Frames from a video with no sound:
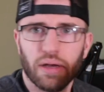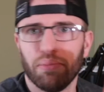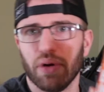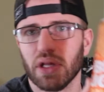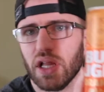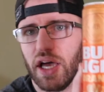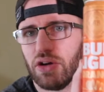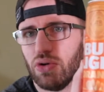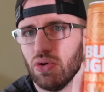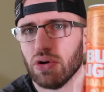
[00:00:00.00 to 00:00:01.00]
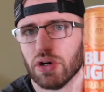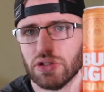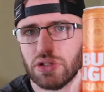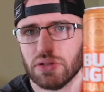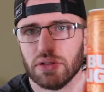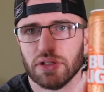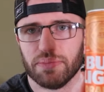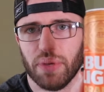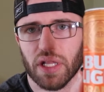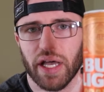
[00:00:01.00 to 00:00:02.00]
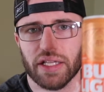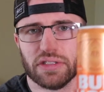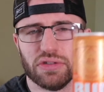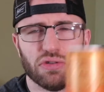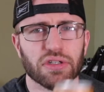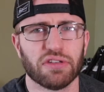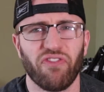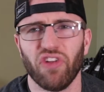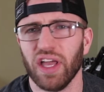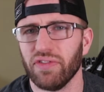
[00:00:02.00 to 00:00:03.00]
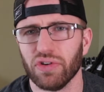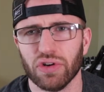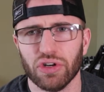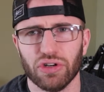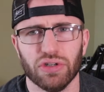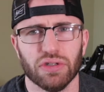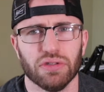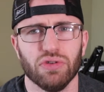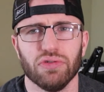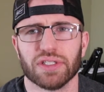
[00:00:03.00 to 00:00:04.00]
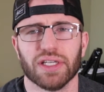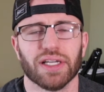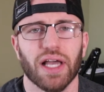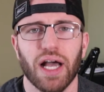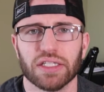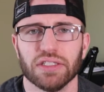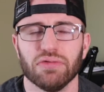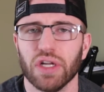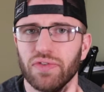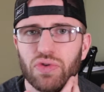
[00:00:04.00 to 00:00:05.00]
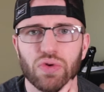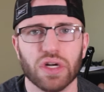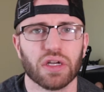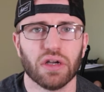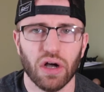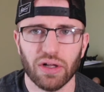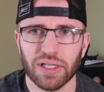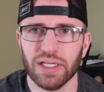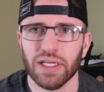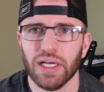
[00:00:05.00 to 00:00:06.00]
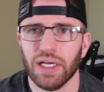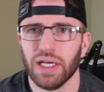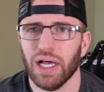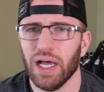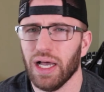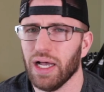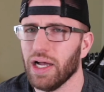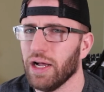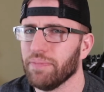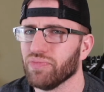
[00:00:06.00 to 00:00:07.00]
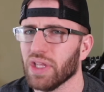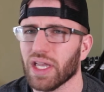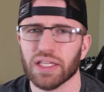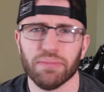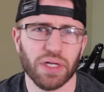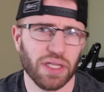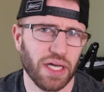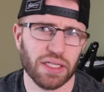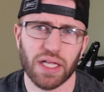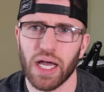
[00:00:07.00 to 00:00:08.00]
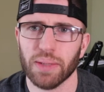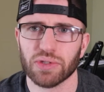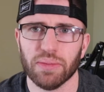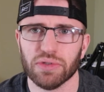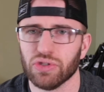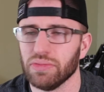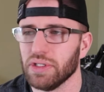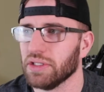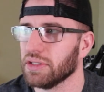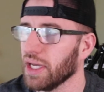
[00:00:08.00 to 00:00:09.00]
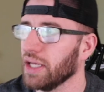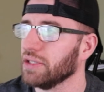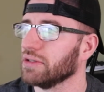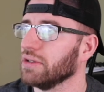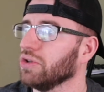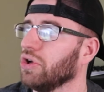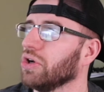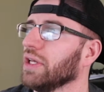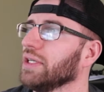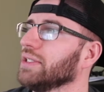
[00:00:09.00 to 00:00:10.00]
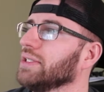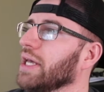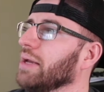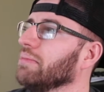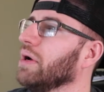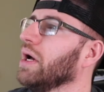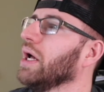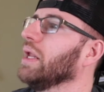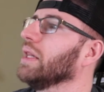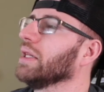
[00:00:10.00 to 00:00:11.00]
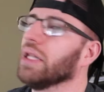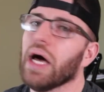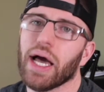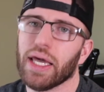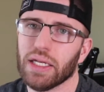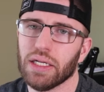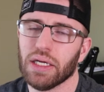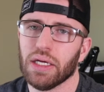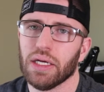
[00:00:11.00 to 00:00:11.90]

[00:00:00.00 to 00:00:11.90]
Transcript: Bud Light Orange. It's Bud Light's newest flavor, newest concoction, whatever you want to call it. They got the Bud Light Lime, so I'm assuming this is kind of along that same line.